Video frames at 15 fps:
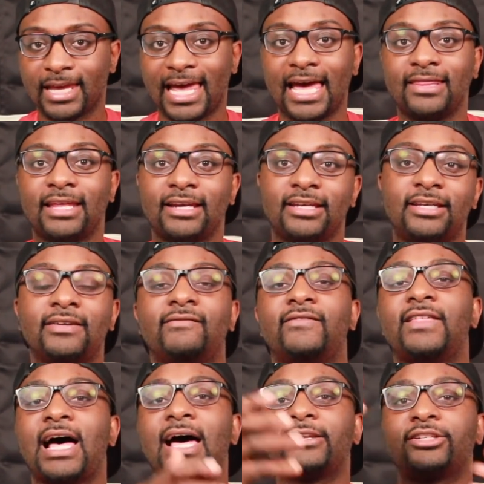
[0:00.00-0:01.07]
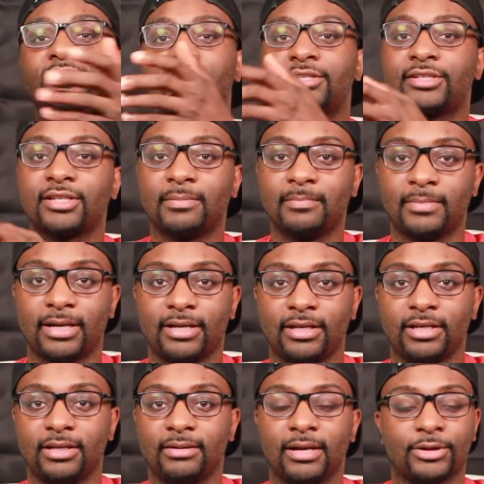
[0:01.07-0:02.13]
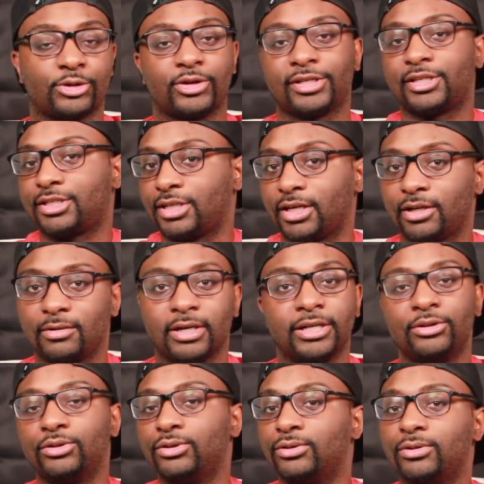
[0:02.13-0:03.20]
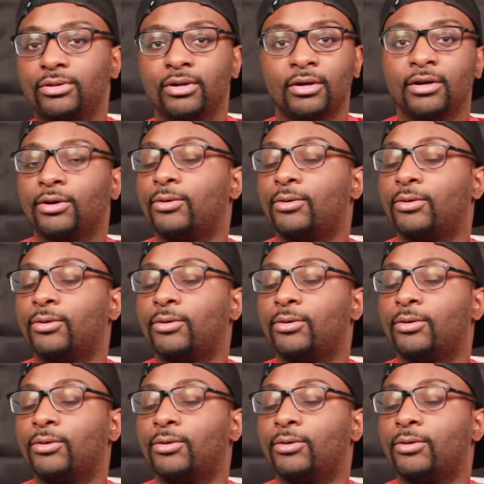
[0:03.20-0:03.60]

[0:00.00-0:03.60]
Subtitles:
and then give that to somebody, a Christian, Hindu,